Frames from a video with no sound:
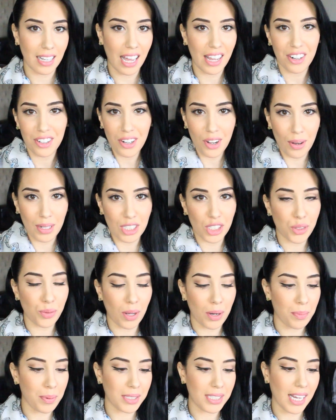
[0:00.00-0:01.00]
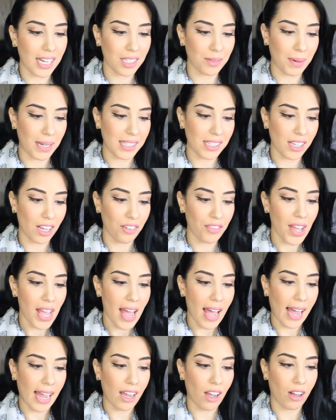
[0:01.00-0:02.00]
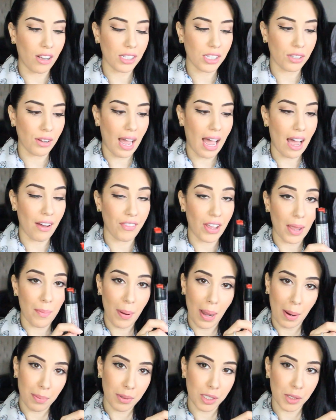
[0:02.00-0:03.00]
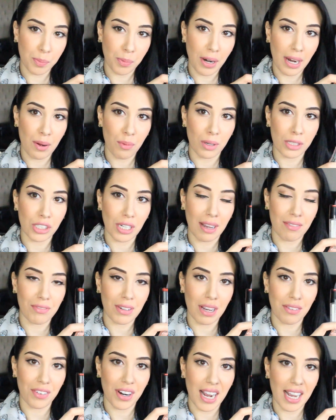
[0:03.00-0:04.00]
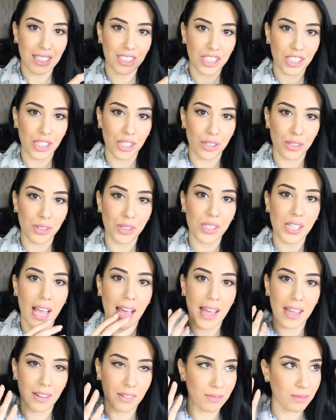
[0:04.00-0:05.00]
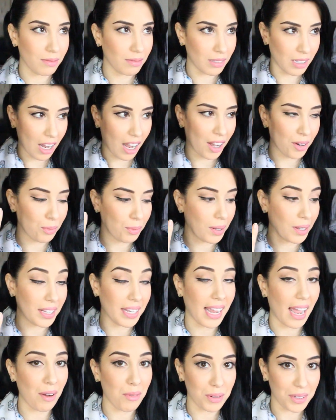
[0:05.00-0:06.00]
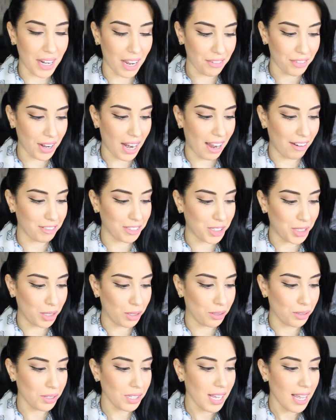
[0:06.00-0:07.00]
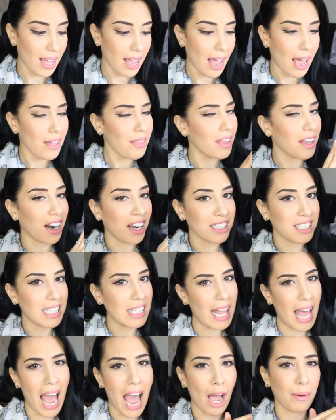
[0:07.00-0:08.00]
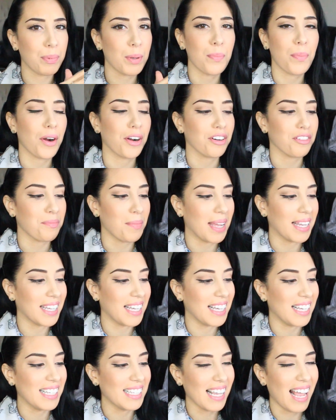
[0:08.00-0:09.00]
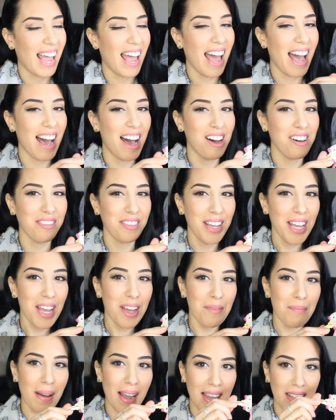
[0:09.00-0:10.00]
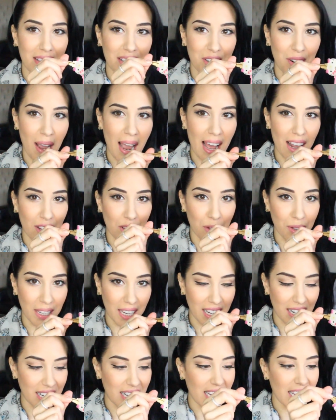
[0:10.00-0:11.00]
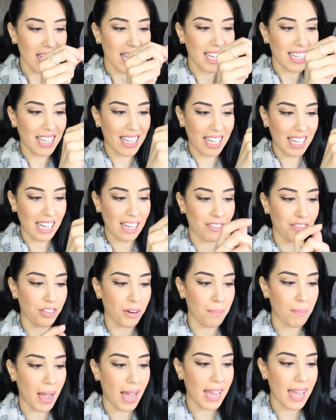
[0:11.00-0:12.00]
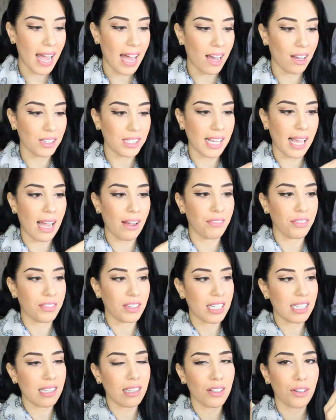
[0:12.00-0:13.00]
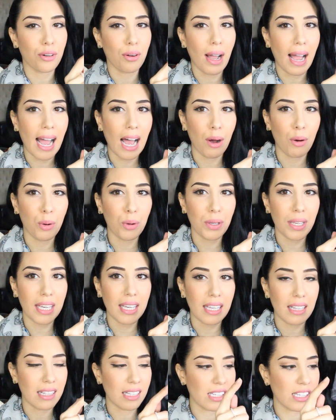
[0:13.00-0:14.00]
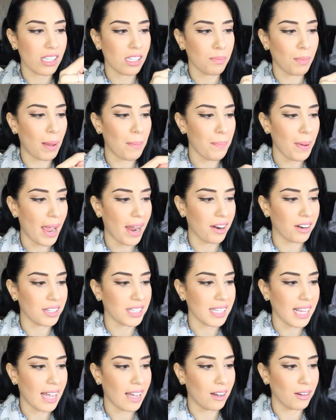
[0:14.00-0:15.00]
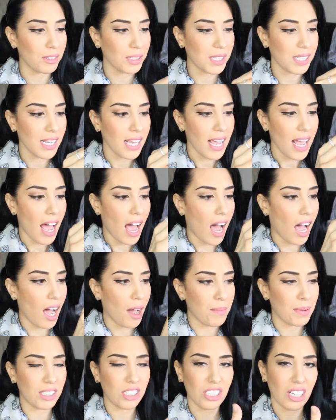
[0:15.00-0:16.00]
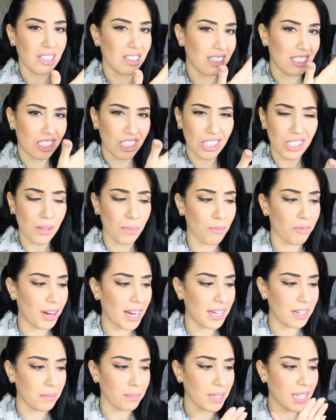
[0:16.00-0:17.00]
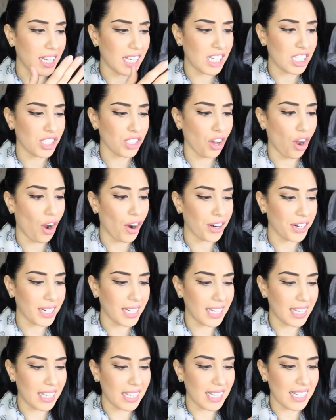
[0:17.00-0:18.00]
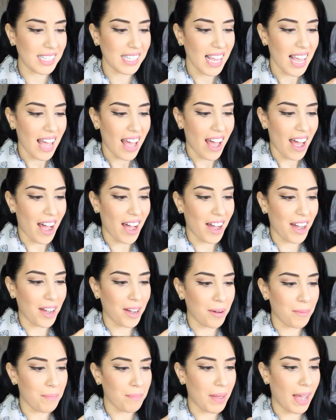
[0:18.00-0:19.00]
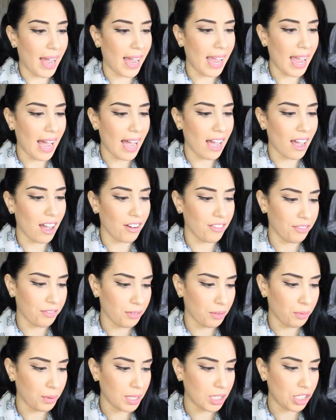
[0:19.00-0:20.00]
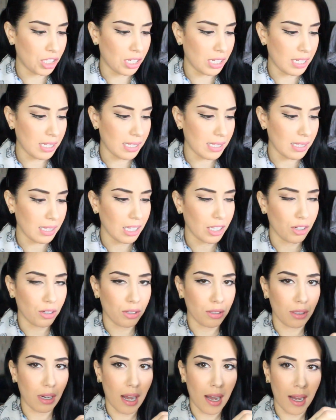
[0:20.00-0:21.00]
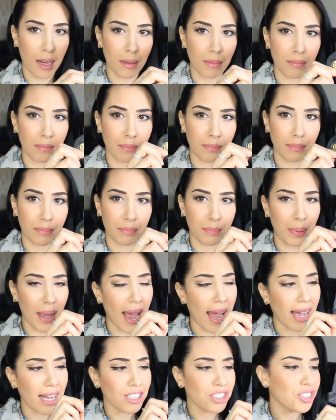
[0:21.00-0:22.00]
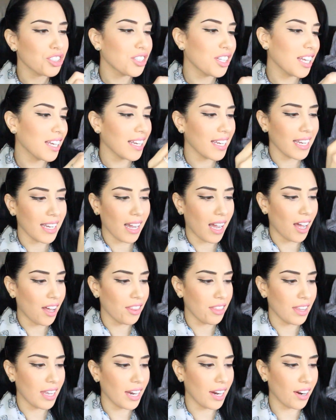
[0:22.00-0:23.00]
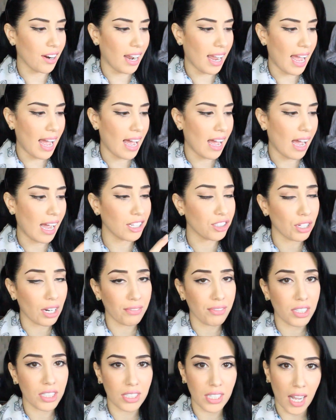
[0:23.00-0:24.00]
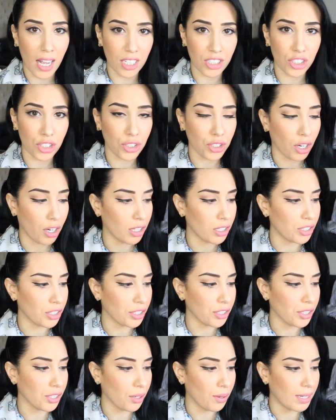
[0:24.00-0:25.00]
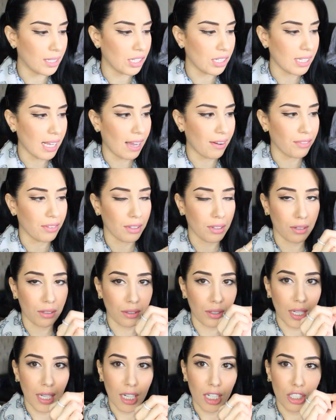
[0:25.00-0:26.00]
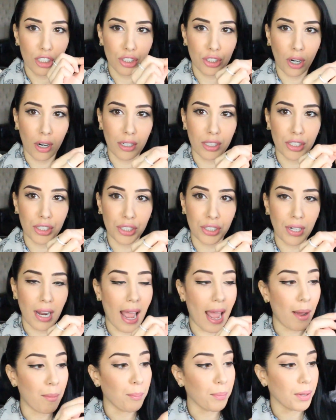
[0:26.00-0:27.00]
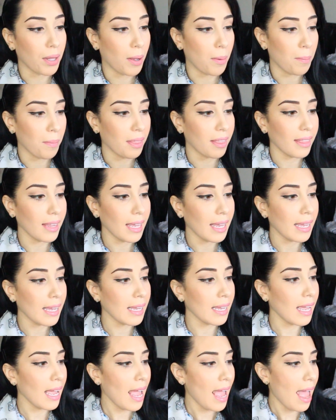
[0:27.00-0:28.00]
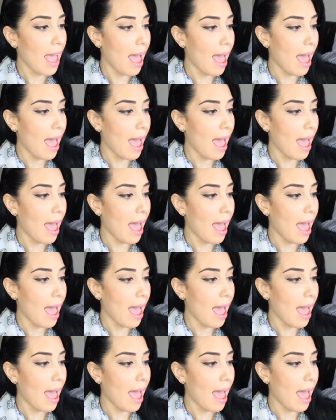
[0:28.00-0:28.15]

I don't know, I just wanna protect myself. I also have a pepper spray, which I've never had to use and God willing, I will never have to use. And then onto the happy part of my keys. I have my little Hello Kitty key from my house. I have this little owl key. This is to my parents' house. Um, and then just some random keys, car keys. Um, I have Richie's little um, badge thingy on there. I, ha I drive a Dodge Charger, so I just have a little charger emblem thing.